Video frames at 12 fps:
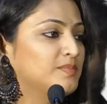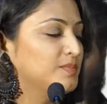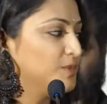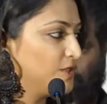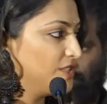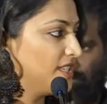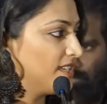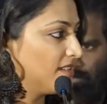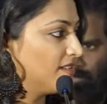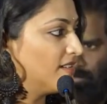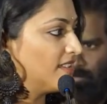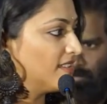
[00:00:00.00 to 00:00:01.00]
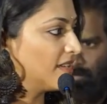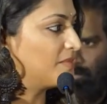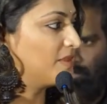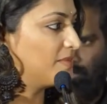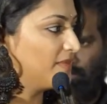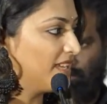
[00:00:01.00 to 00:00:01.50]
pudichirukku
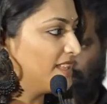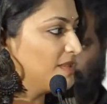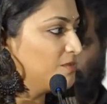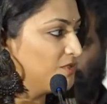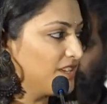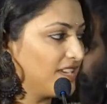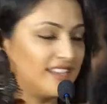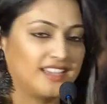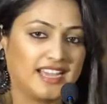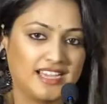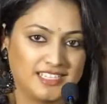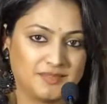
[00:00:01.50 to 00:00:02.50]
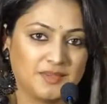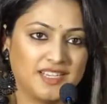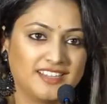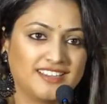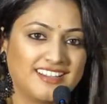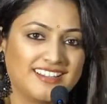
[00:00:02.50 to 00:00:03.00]
adukapram da indha movie kena cast
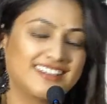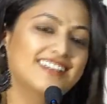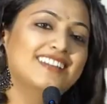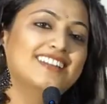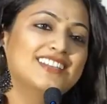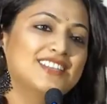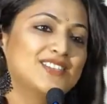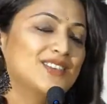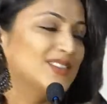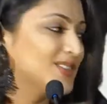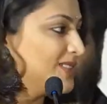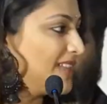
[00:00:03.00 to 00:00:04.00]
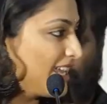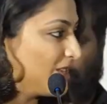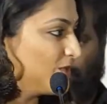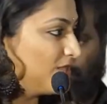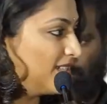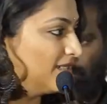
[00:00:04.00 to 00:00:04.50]
pannirukanga. So adukku thank
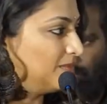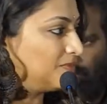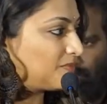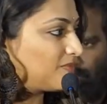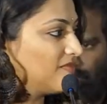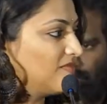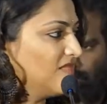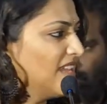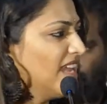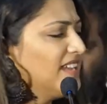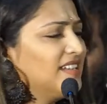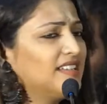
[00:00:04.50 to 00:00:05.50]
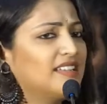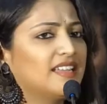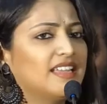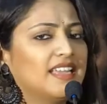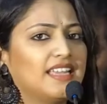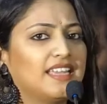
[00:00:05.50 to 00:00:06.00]
you sir. And
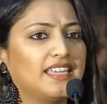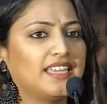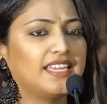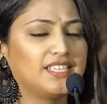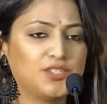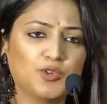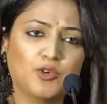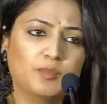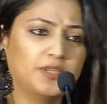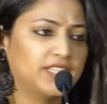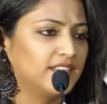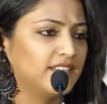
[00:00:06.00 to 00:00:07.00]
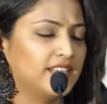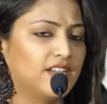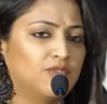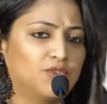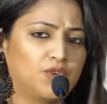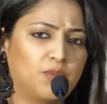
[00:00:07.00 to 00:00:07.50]
he is so particular,
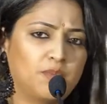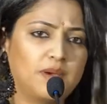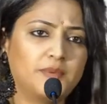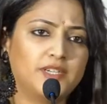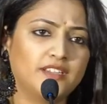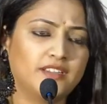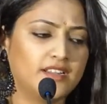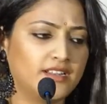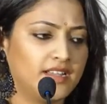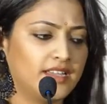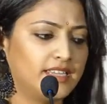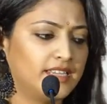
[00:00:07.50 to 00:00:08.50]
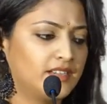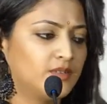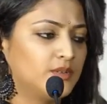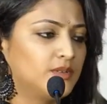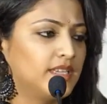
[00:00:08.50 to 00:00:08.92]
avaru romba particular da enakku